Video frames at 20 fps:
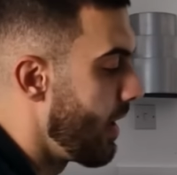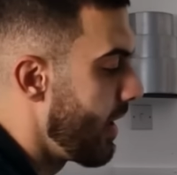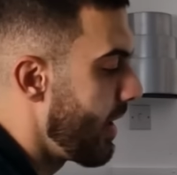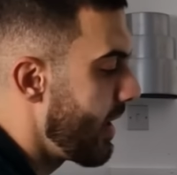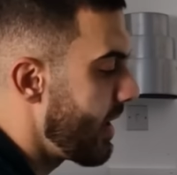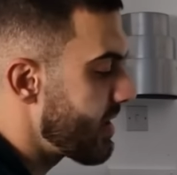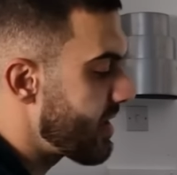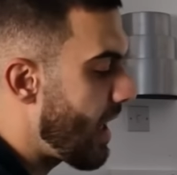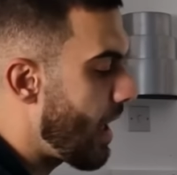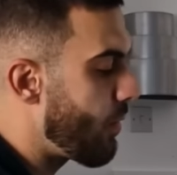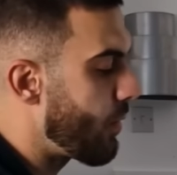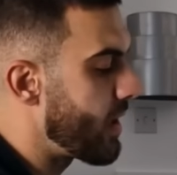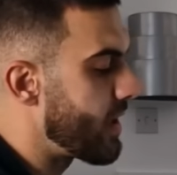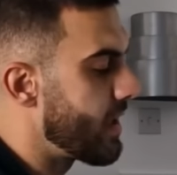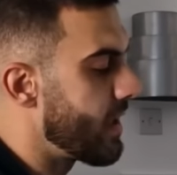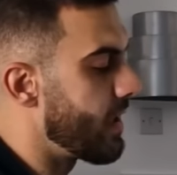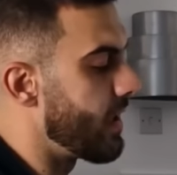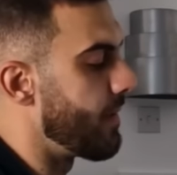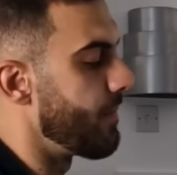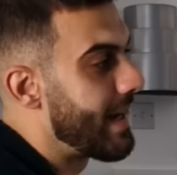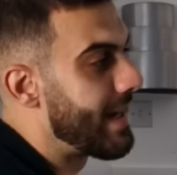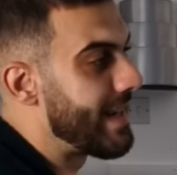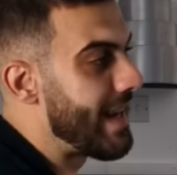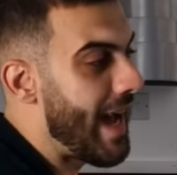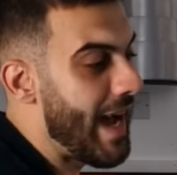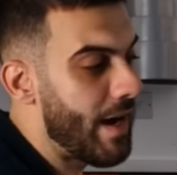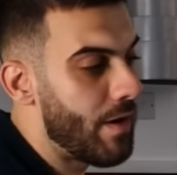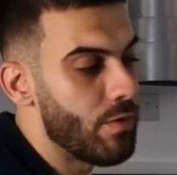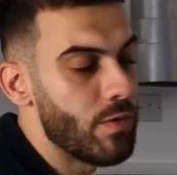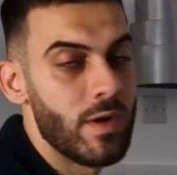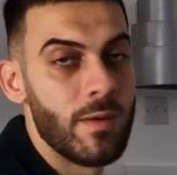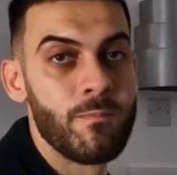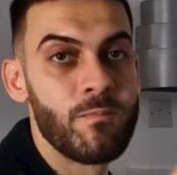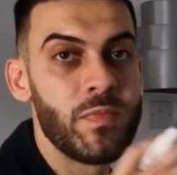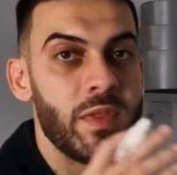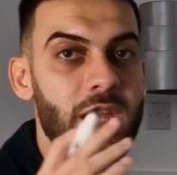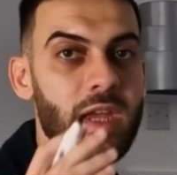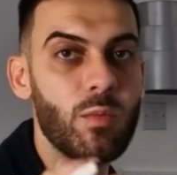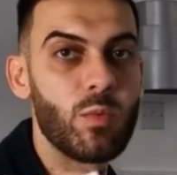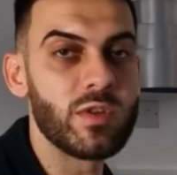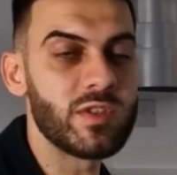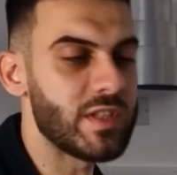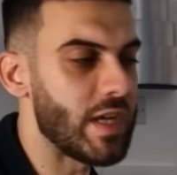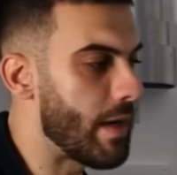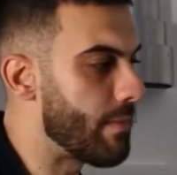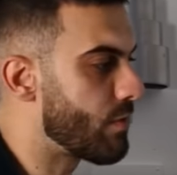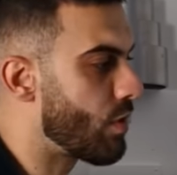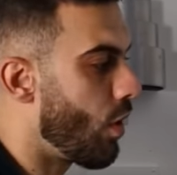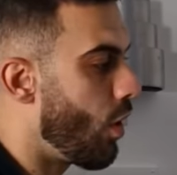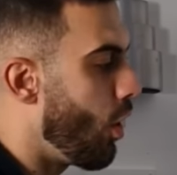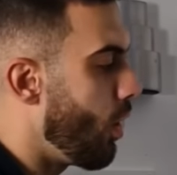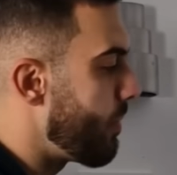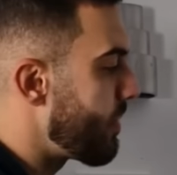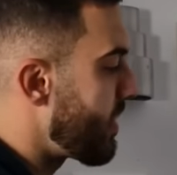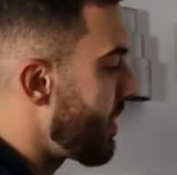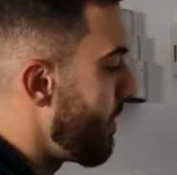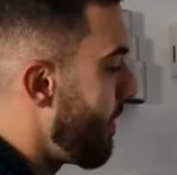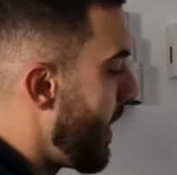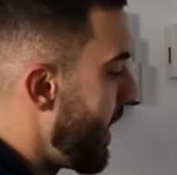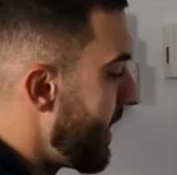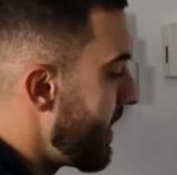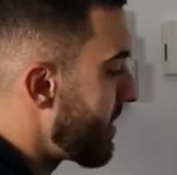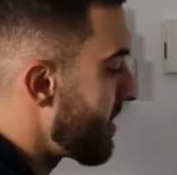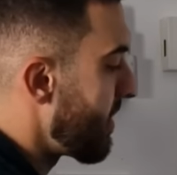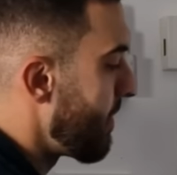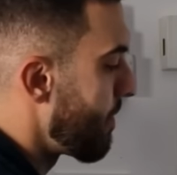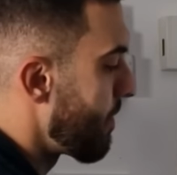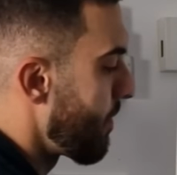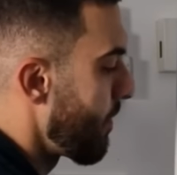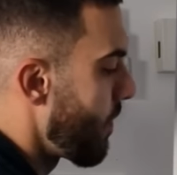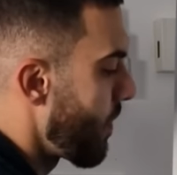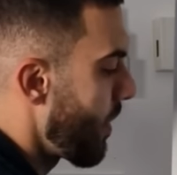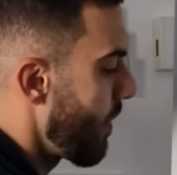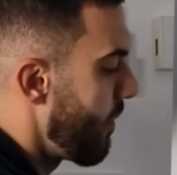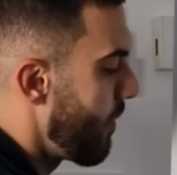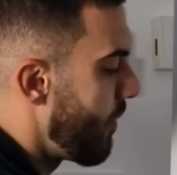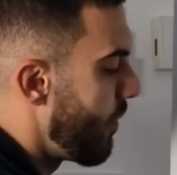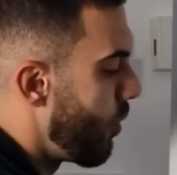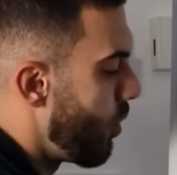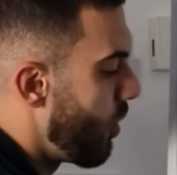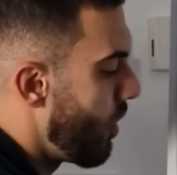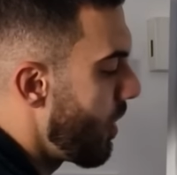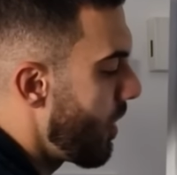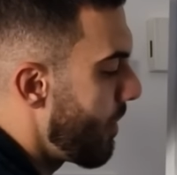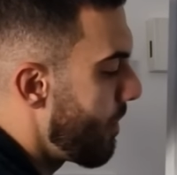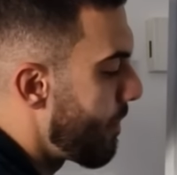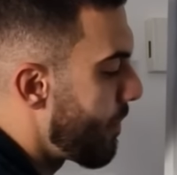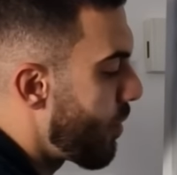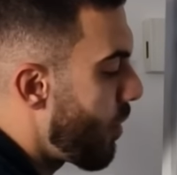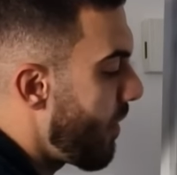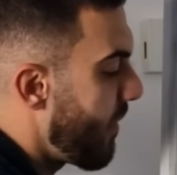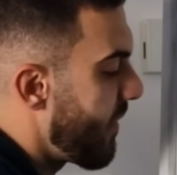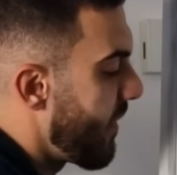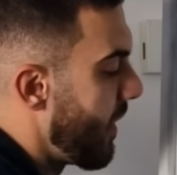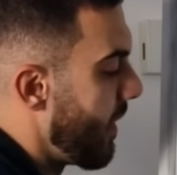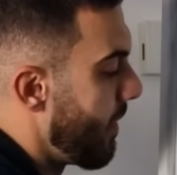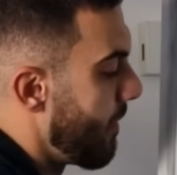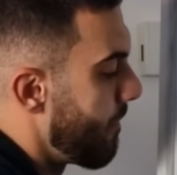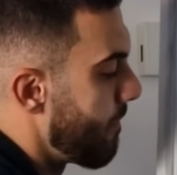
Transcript: Here's how we did it. Now it was time to optimize for profit.